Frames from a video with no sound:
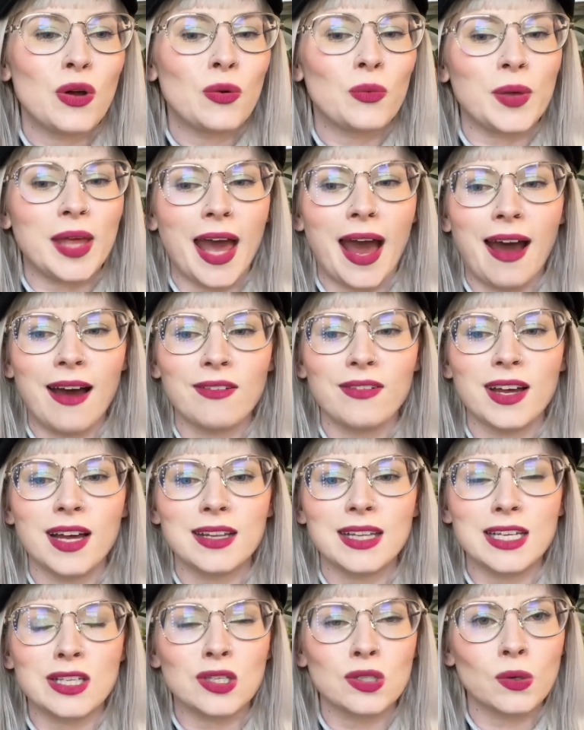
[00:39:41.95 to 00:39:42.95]
We have
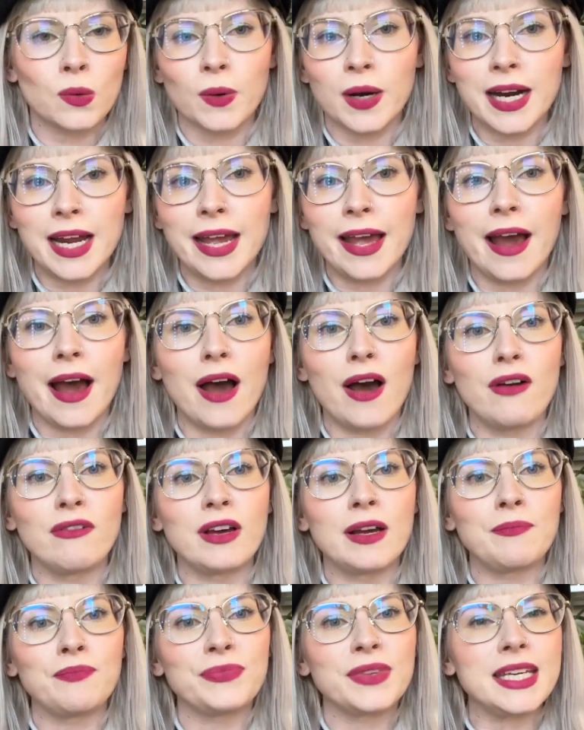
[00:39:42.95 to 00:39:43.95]
the story of
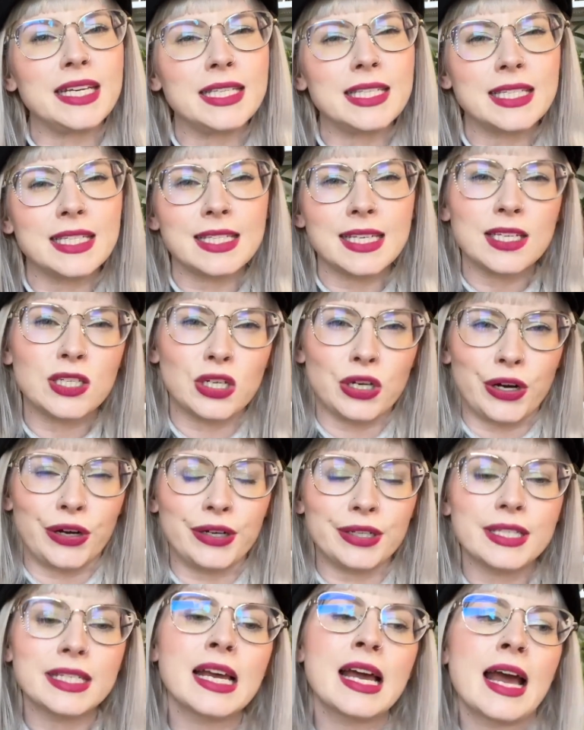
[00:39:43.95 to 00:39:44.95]
these
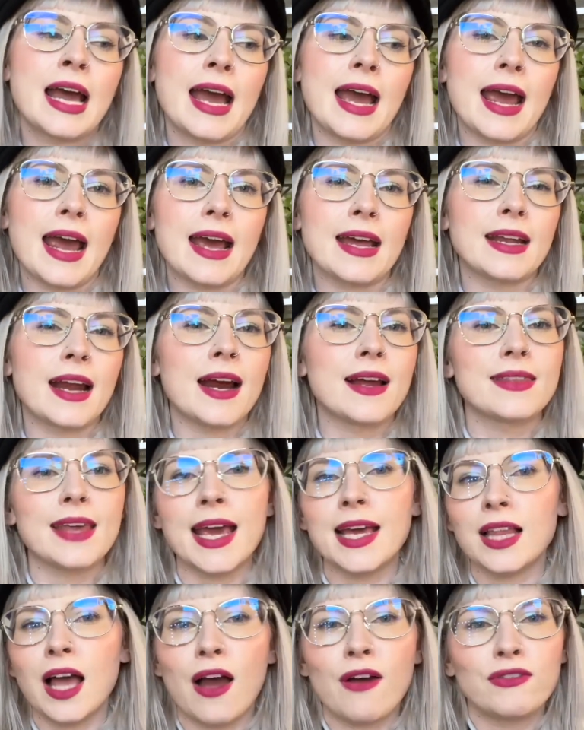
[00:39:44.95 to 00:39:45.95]
sisters, and
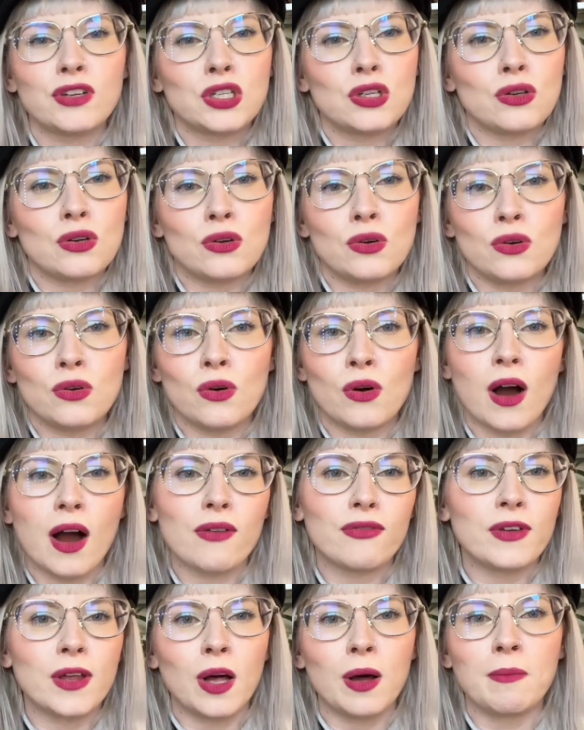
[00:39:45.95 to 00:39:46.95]
they love to
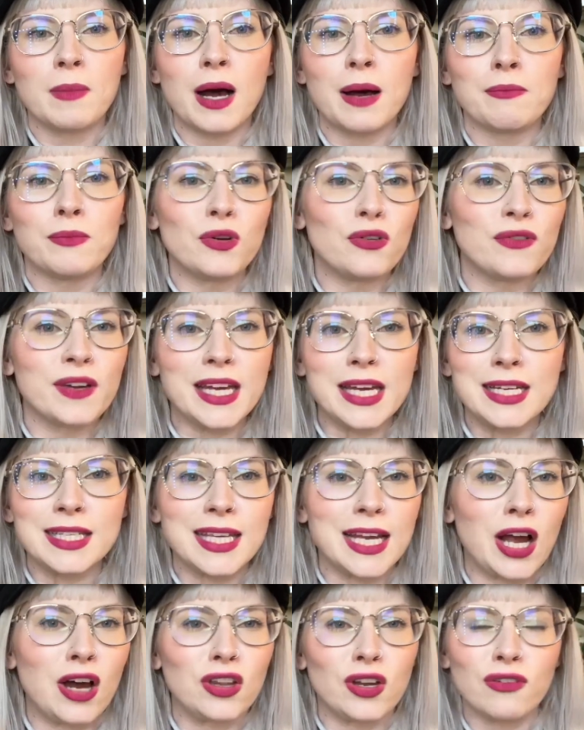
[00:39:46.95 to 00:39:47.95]
film movies
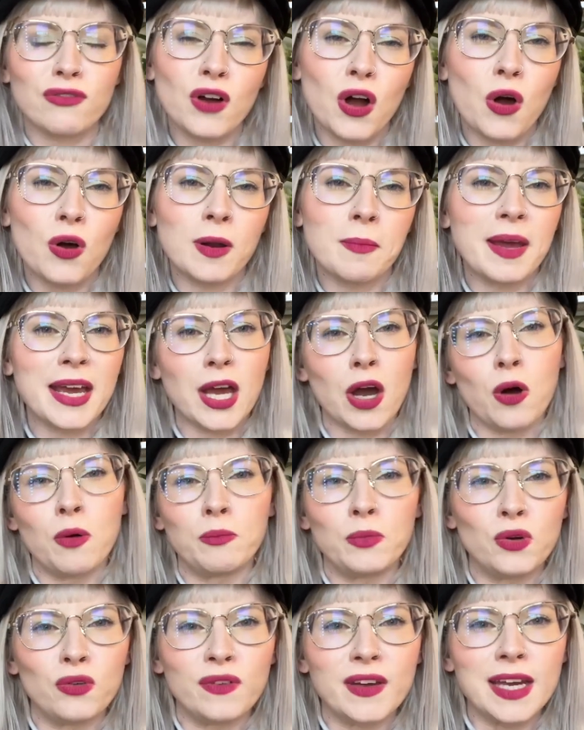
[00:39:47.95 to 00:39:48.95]
like on their phone and make home
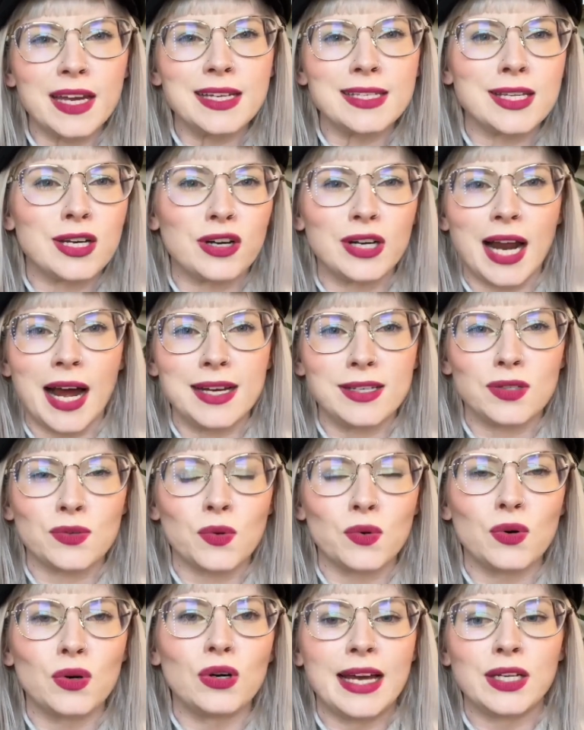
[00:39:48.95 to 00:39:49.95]
movies. They're in high
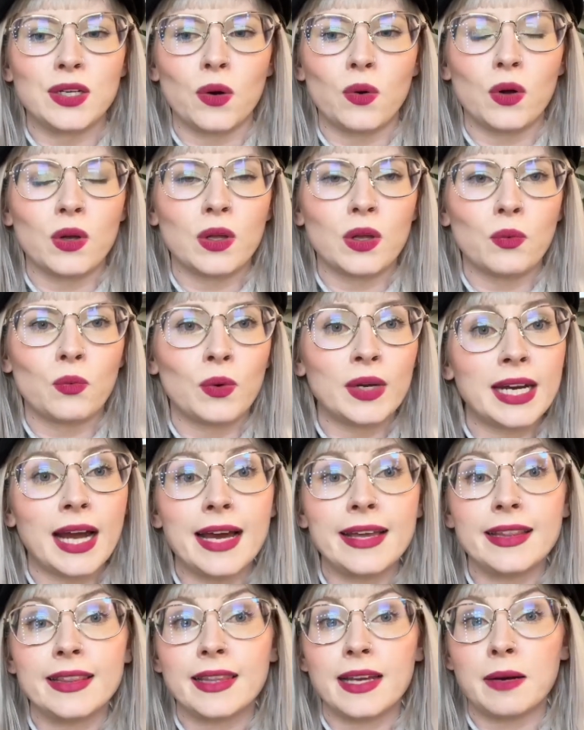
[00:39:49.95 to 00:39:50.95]
school. And one
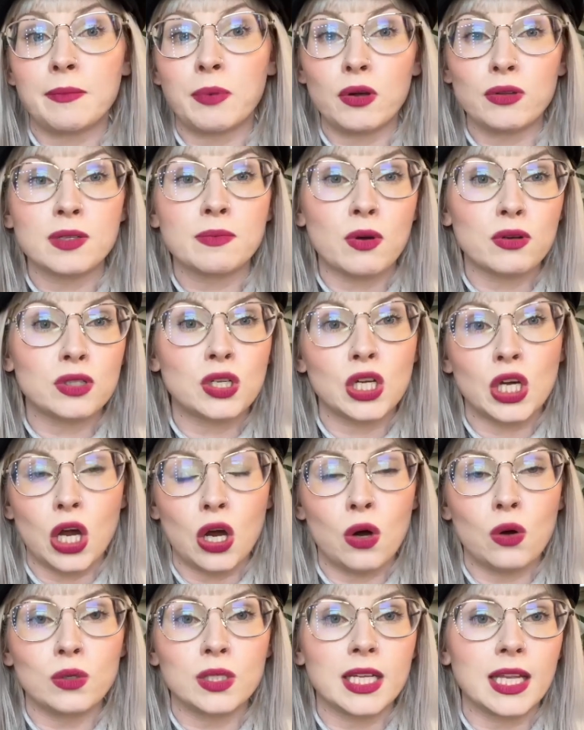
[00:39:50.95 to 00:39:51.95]
night they're both supposed to
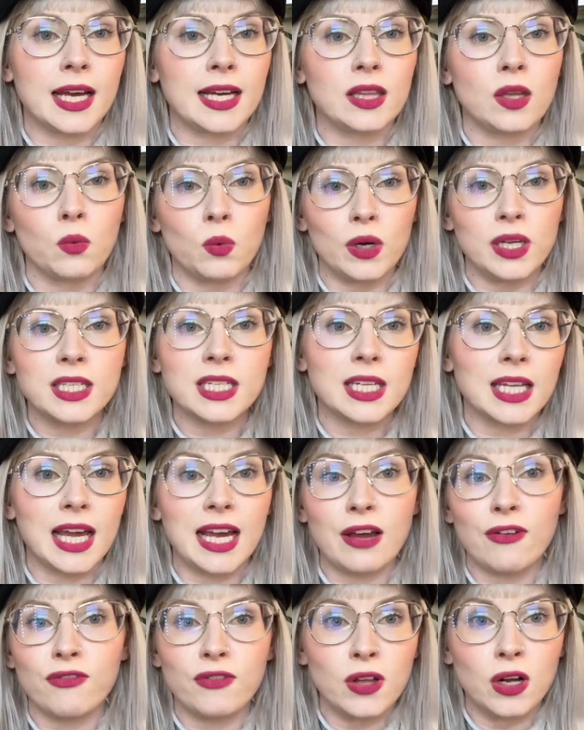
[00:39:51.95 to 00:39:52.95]
go to like the woods to
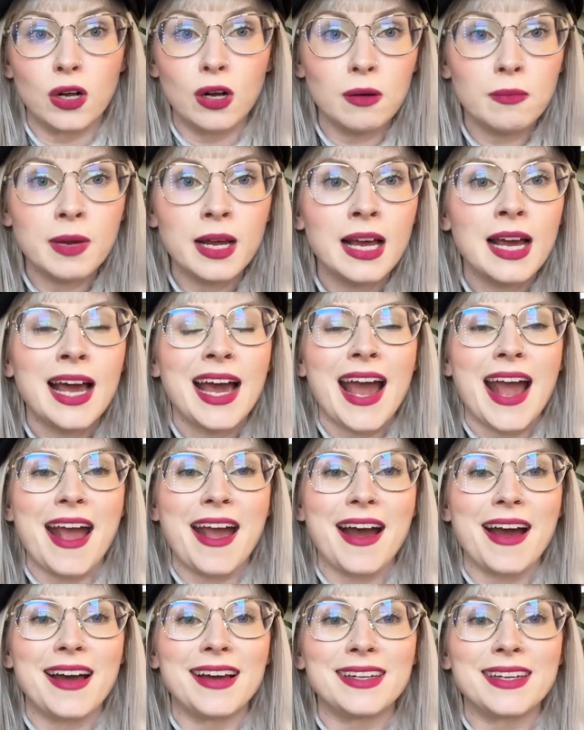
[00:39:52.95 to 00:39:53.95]
like film,
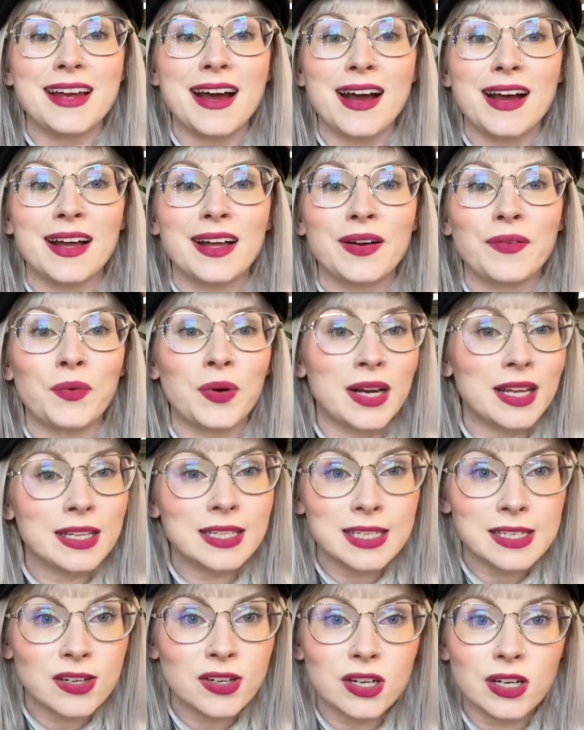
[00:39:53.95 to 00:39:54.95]
and one of the
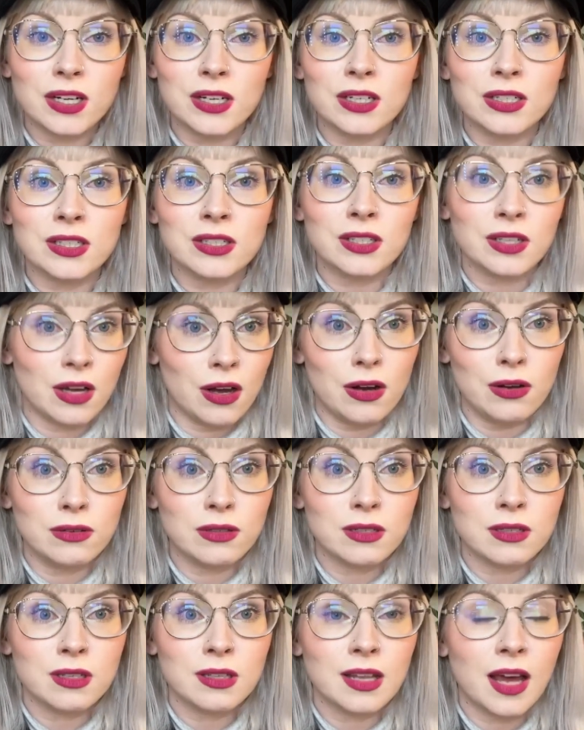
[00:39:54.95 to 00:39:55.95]
sisters
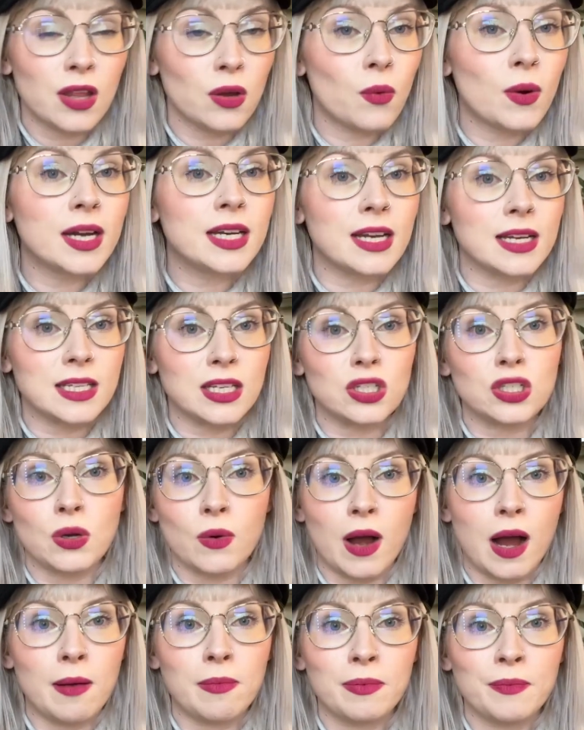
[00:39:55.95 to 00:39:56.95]
goes, the other one doesn't show
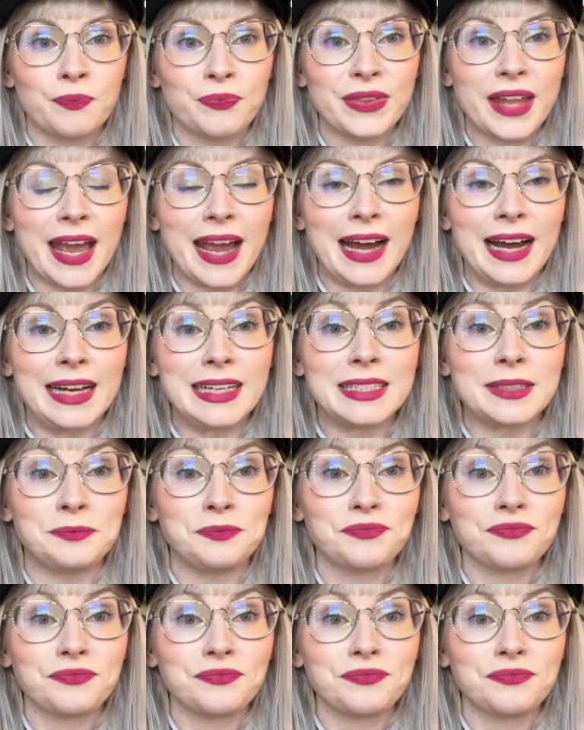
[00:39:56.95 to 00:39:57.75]
up, and